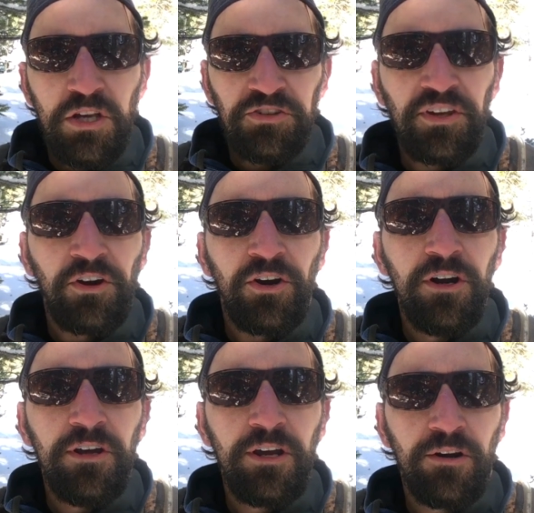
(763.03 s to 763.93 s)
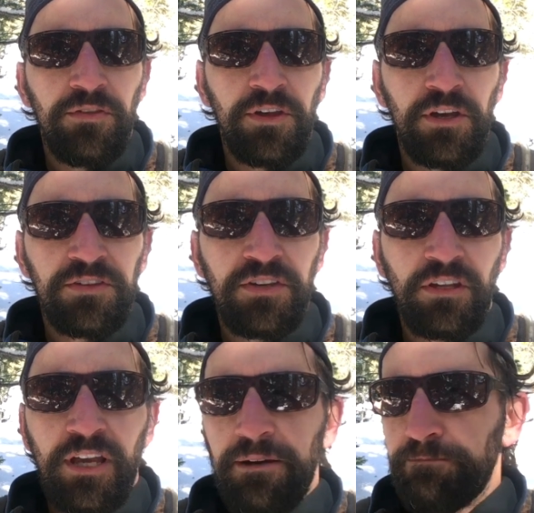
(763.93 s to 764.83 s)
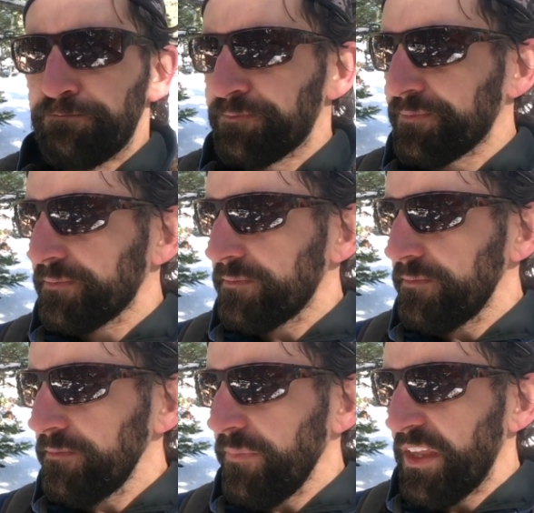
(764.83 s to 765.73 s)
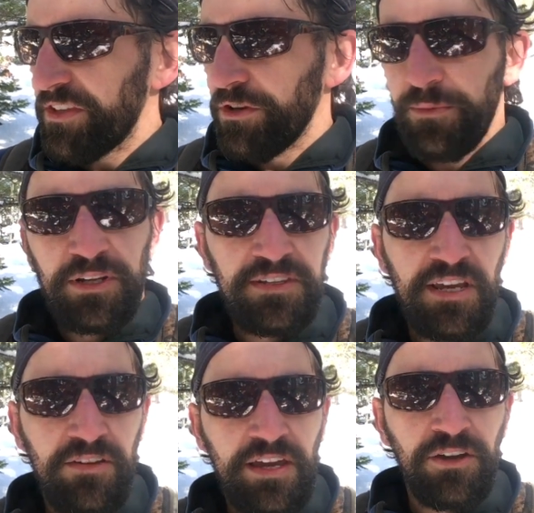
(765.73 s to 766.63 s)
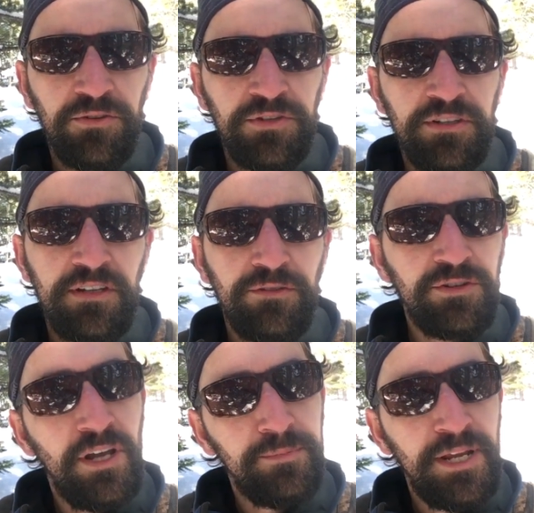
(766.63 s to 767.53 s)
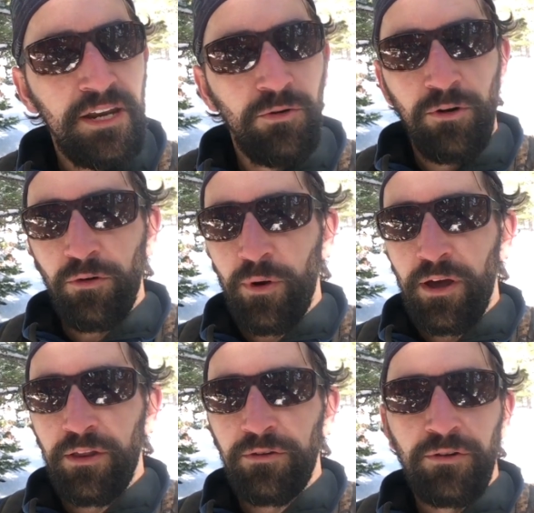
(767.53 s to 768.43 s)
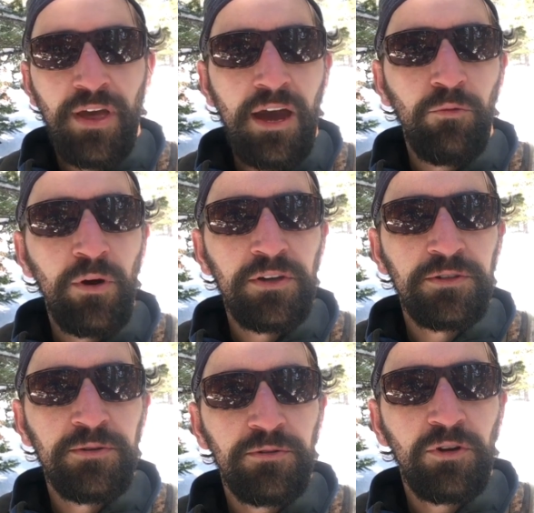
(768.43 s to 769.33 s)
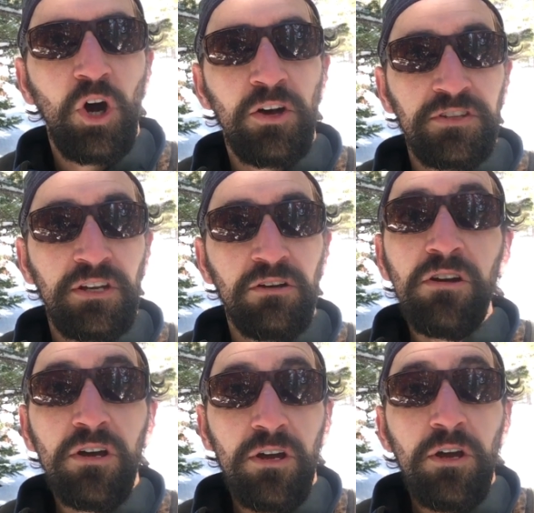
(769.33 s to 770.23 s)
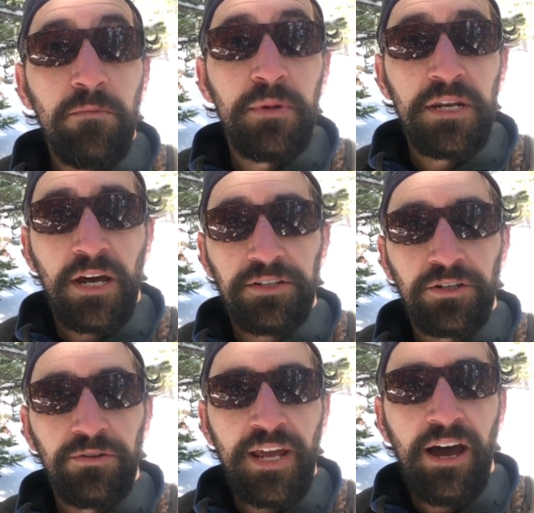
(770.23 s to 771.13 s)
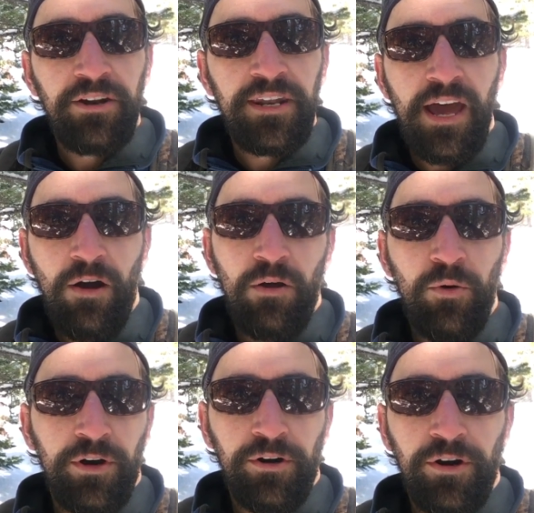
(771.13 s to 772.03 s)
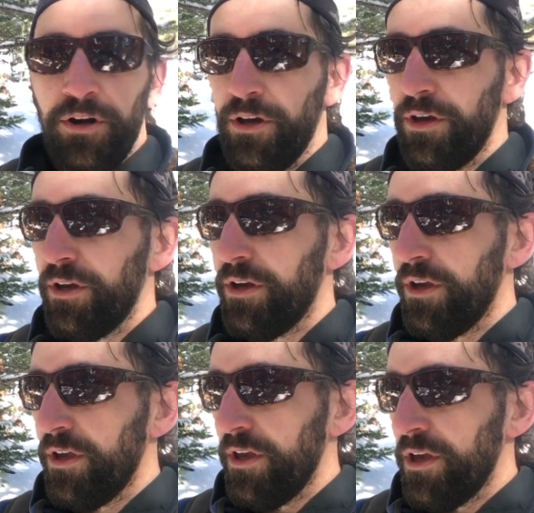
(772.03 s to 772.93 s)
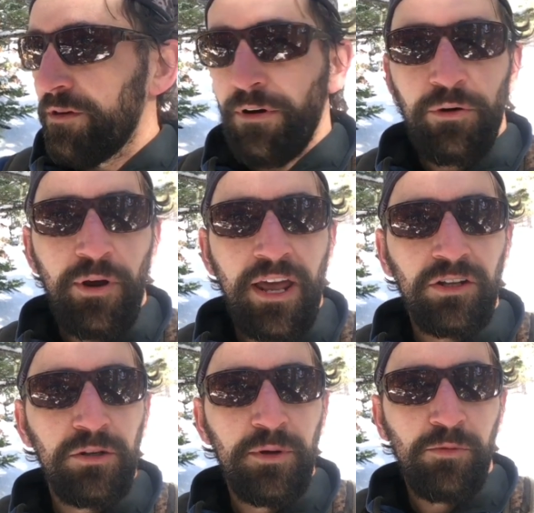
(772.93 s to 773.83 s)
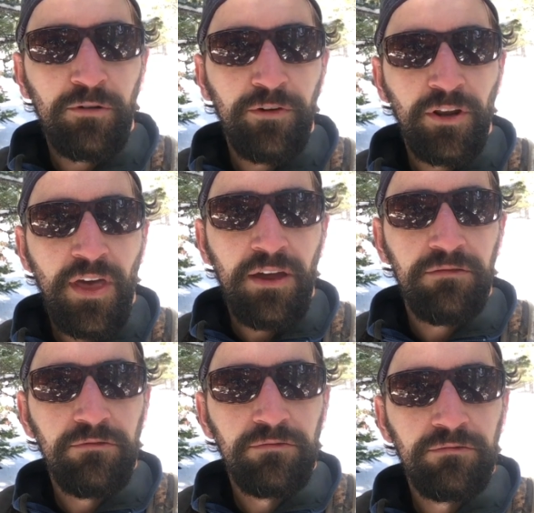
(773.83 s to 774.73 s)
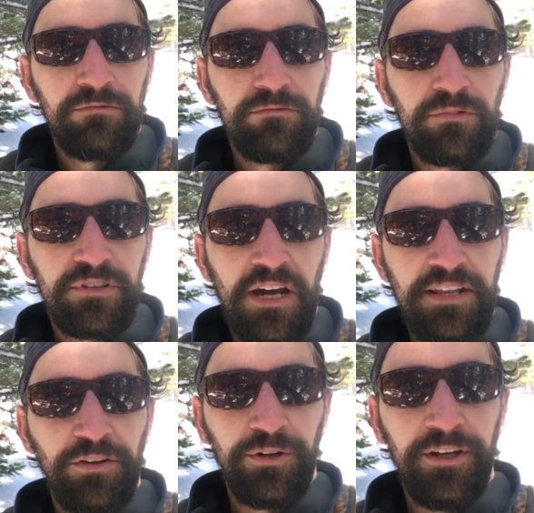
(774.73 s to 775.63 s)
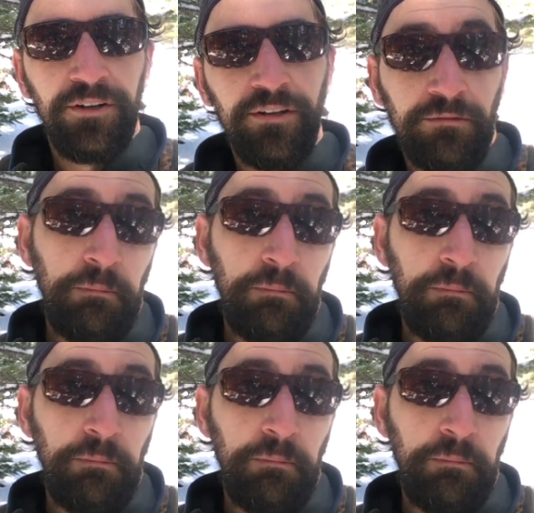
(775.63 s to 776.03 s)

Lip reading: slicker here in the sunlight. So I'm gonna see how that goes and see if there's an update or whether that was causing me not to go down, and now I wonder if I would have had a little bit more fun on that tiny little hill.